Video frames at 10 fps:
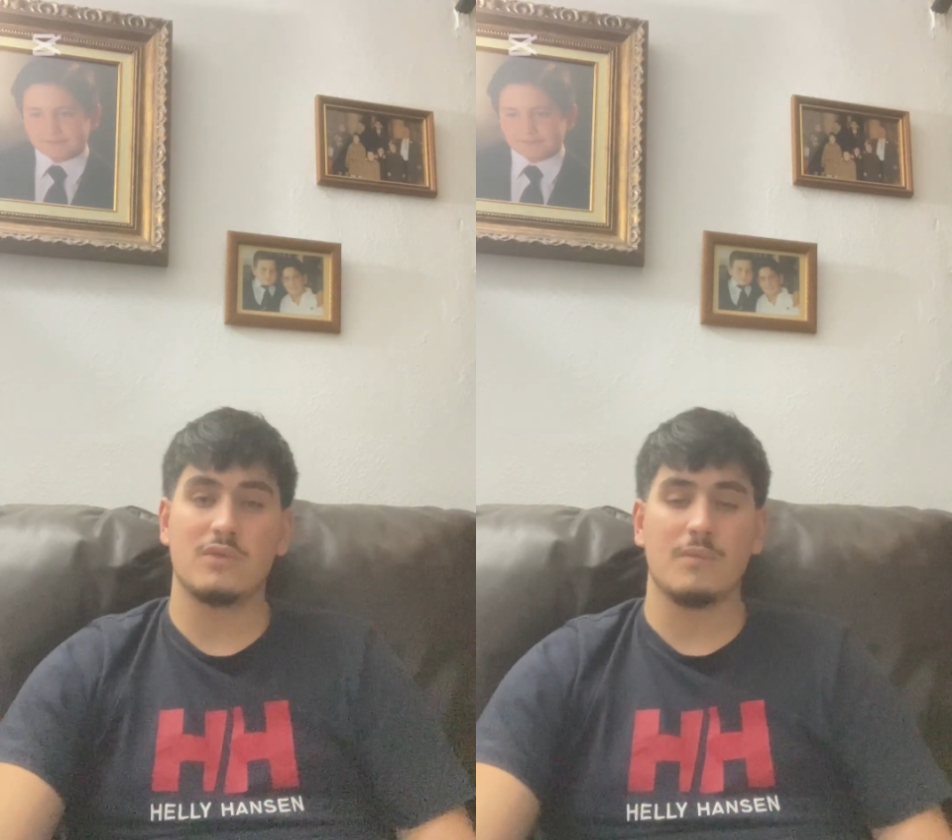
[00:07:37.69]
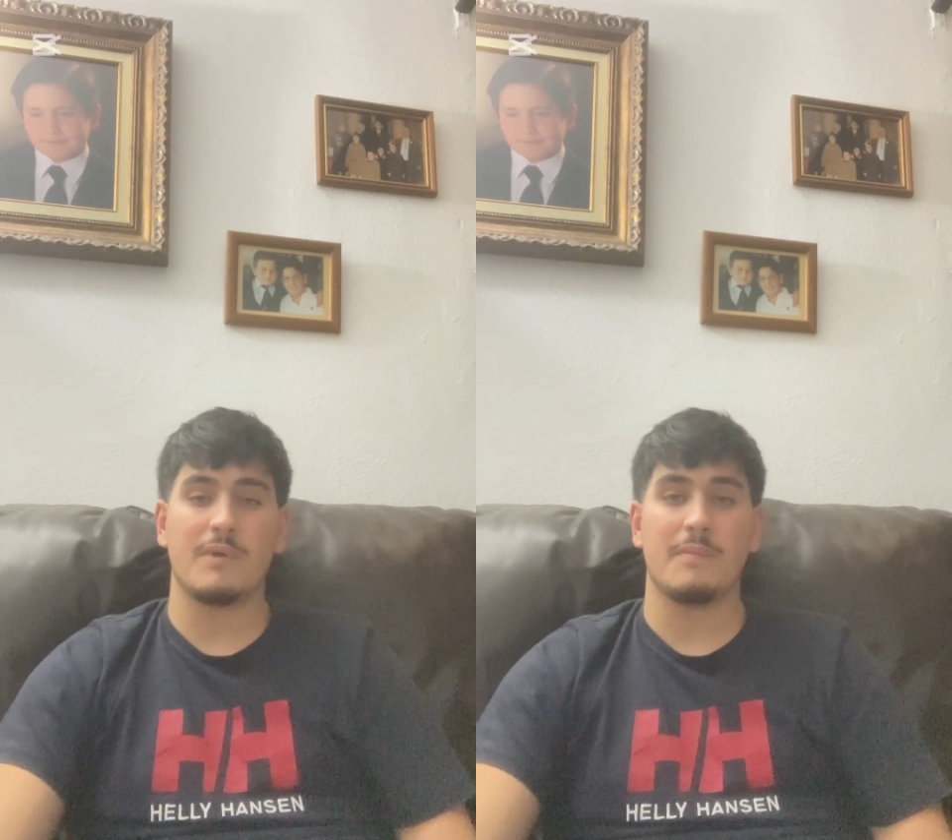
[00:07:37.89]
to
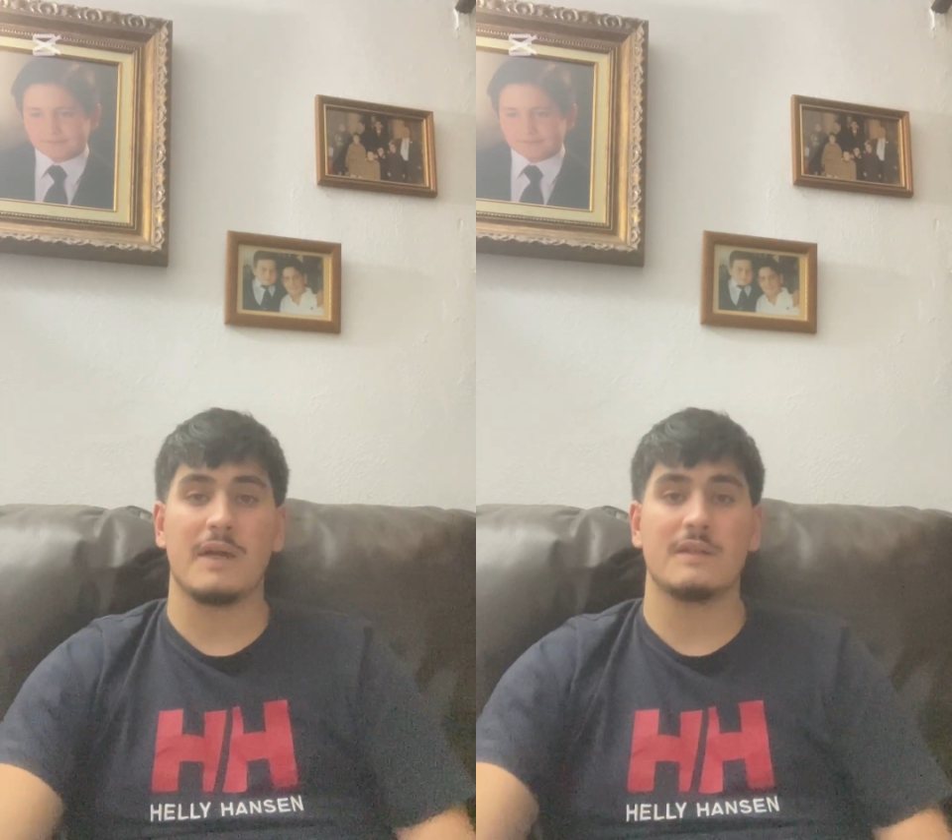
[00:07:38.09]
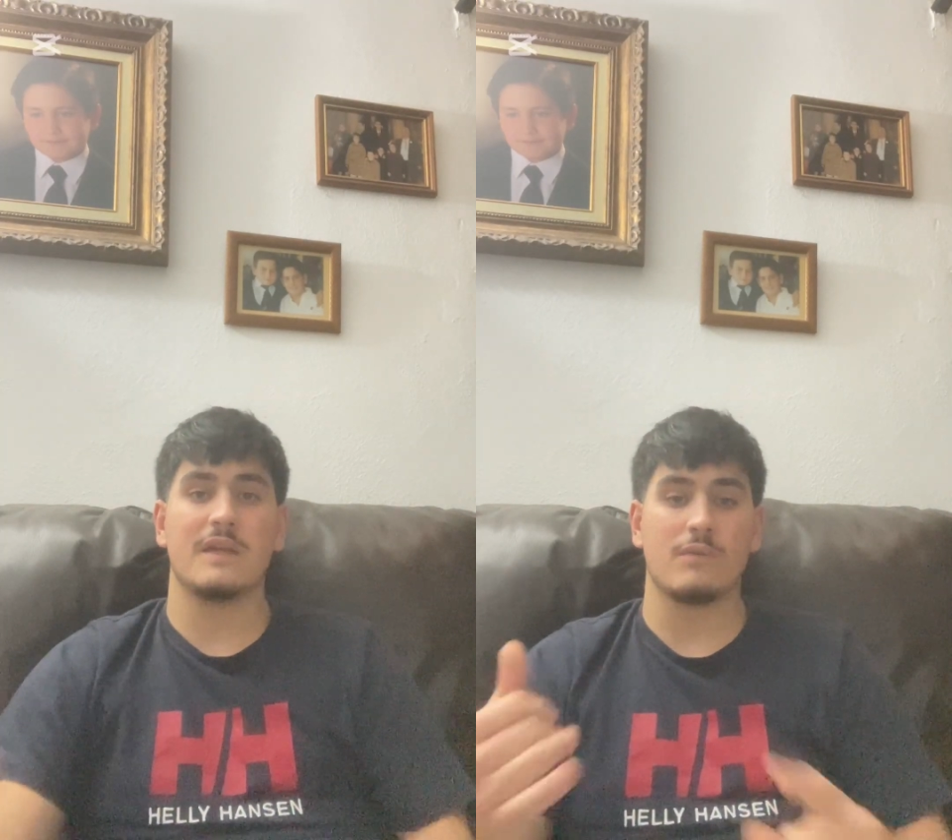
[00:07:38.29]
prepare
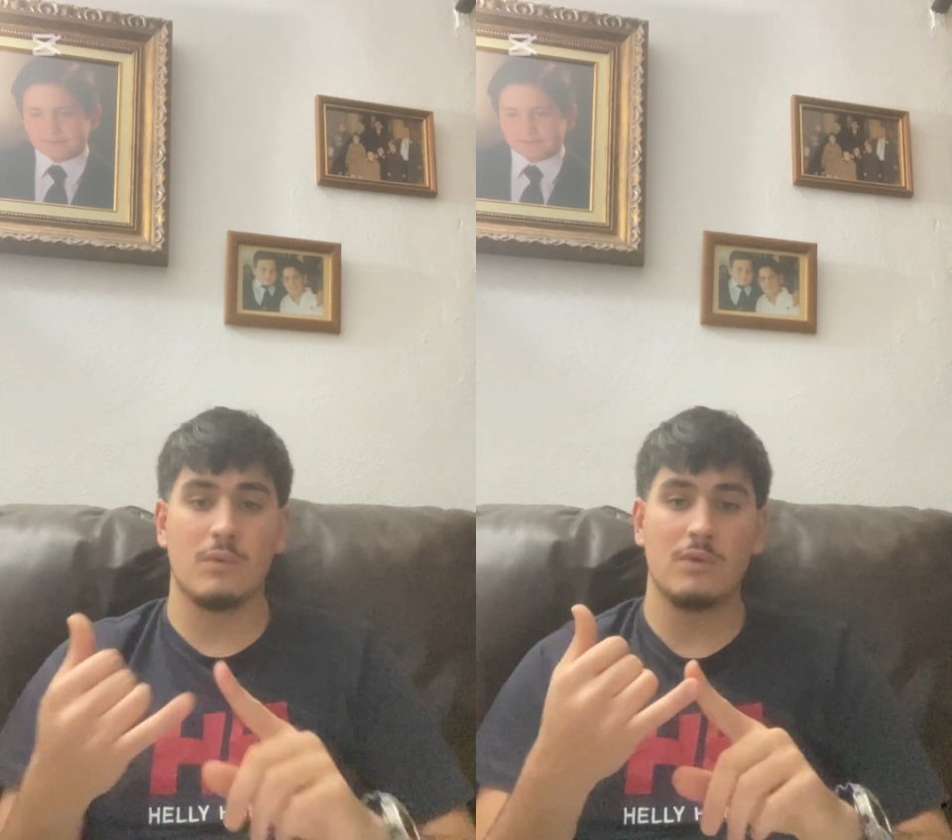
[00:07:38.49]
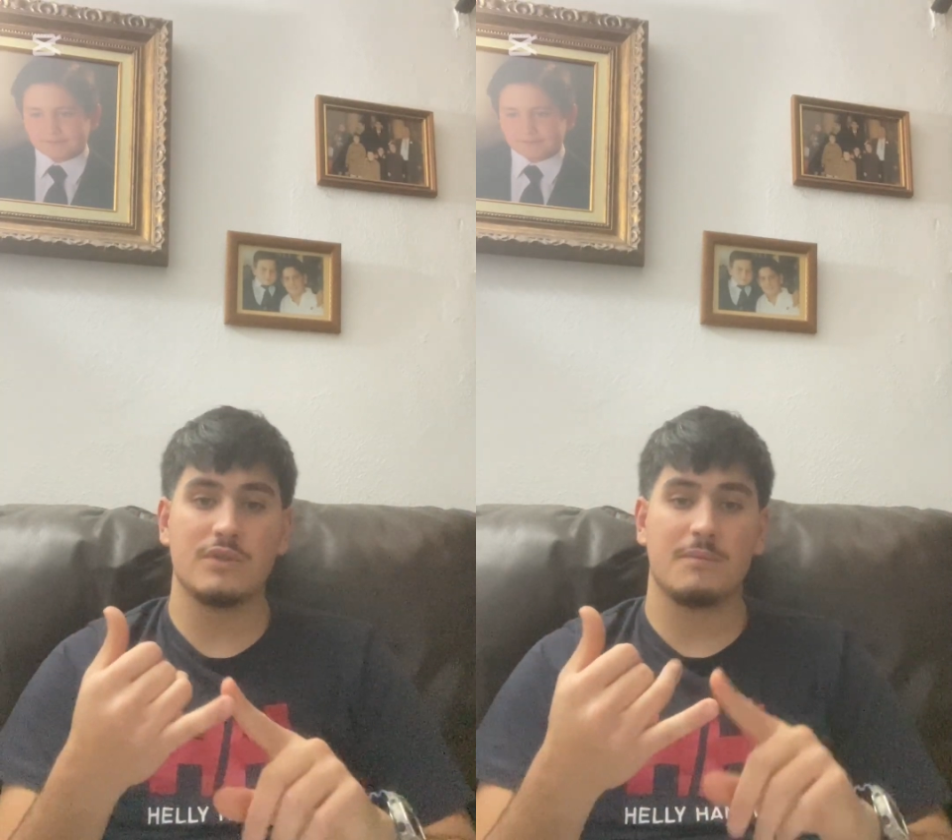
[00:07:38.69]
the
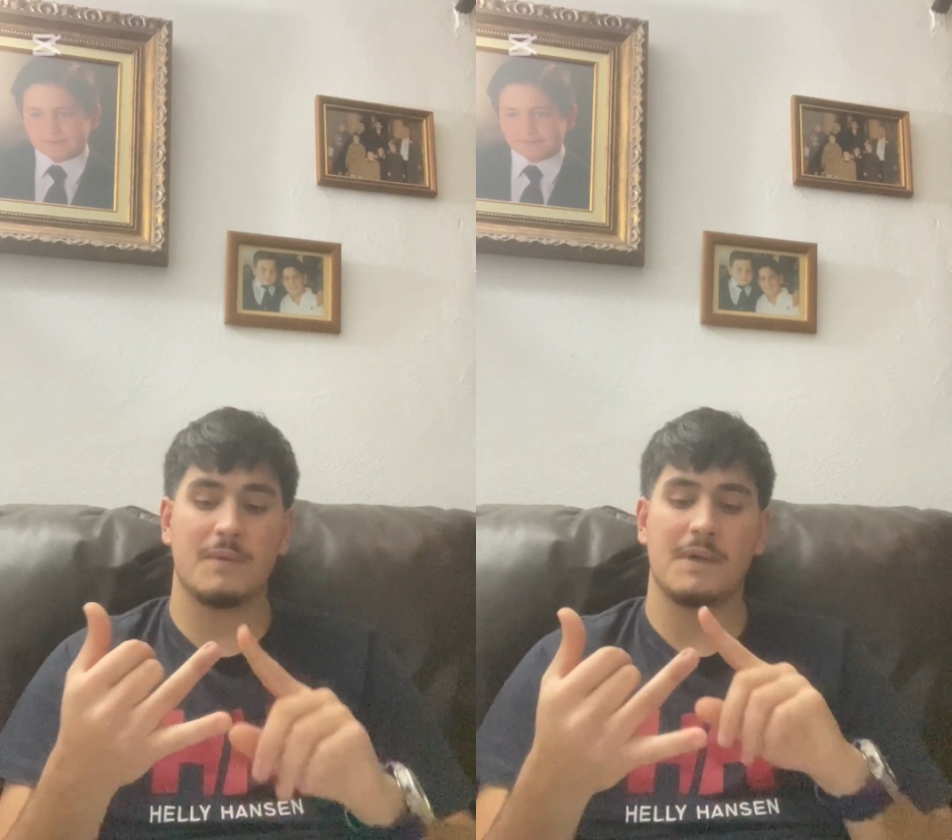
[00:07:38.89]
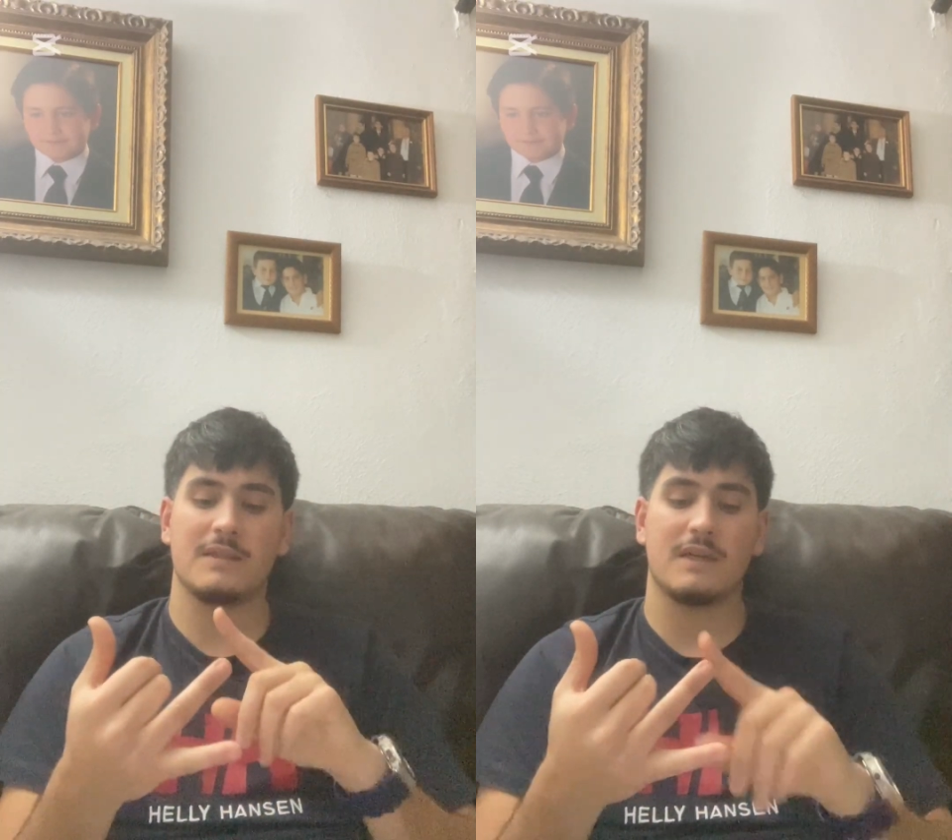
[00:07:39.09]
rules,
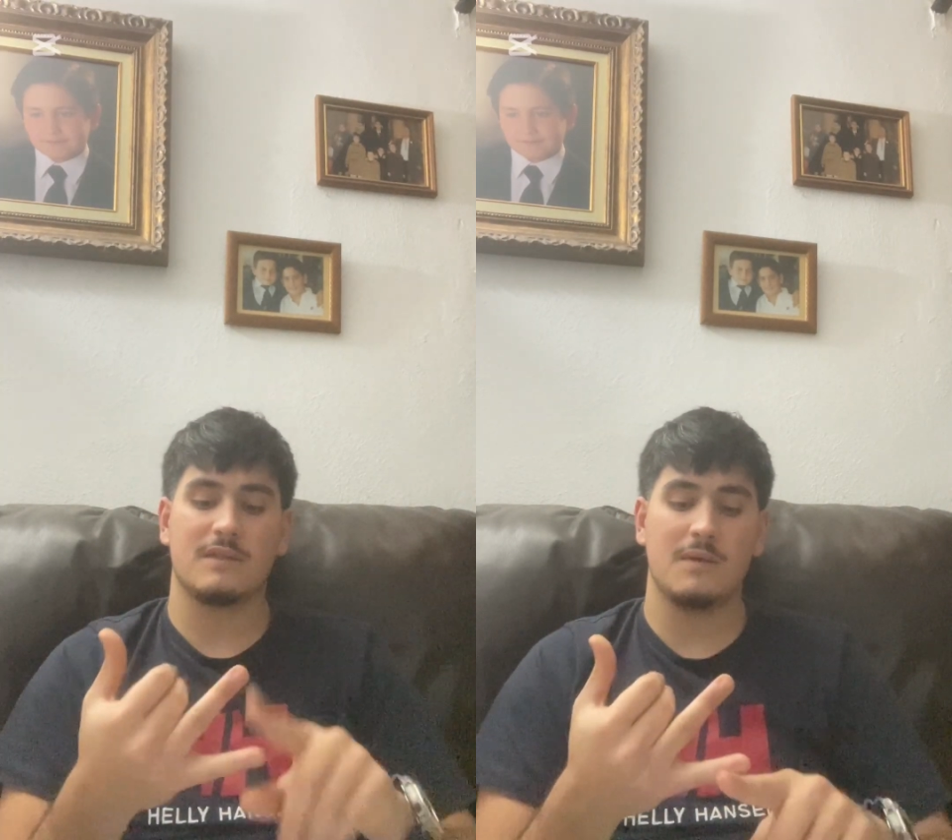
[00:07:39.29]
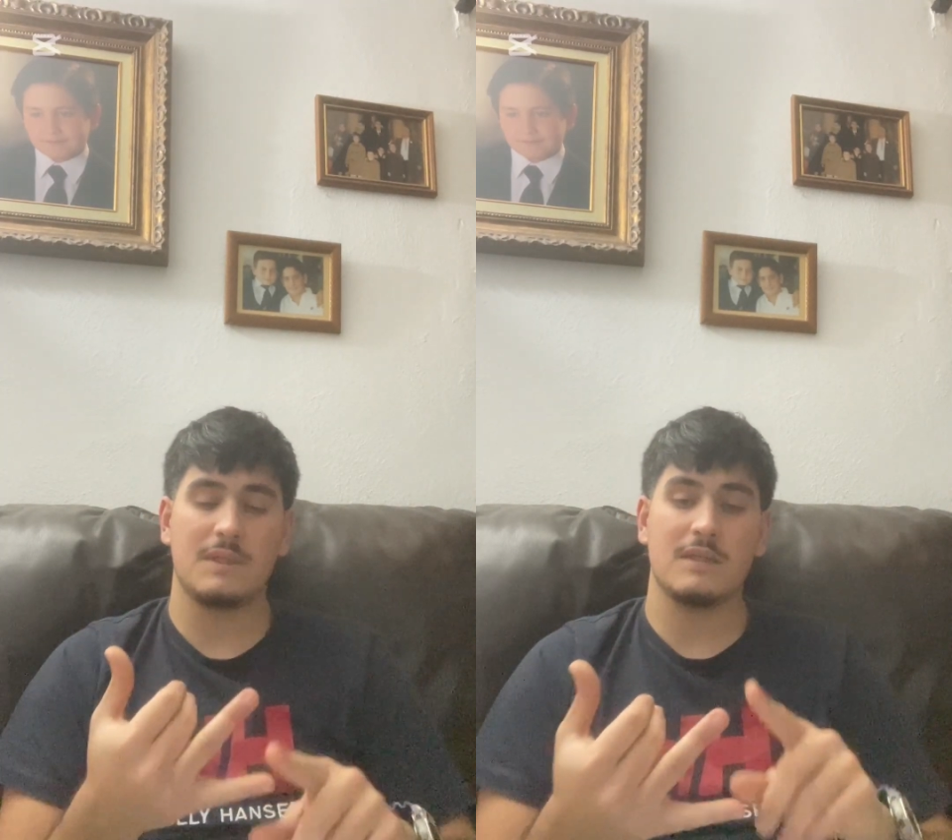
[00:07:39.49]
prepare the
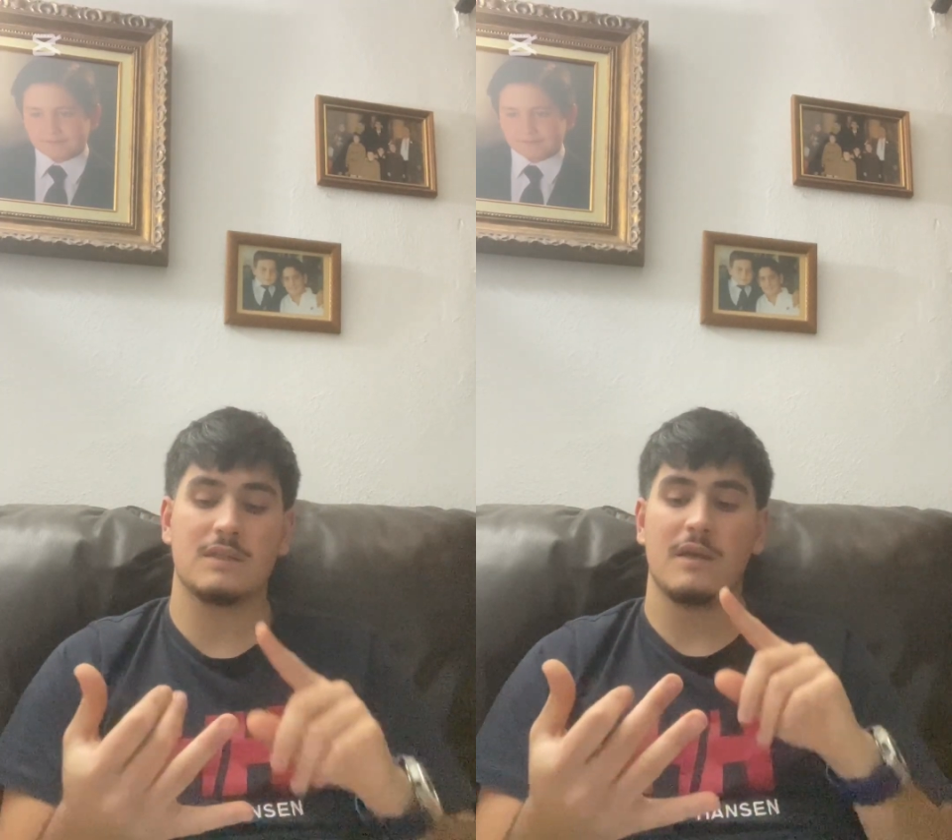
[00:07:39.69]
activities,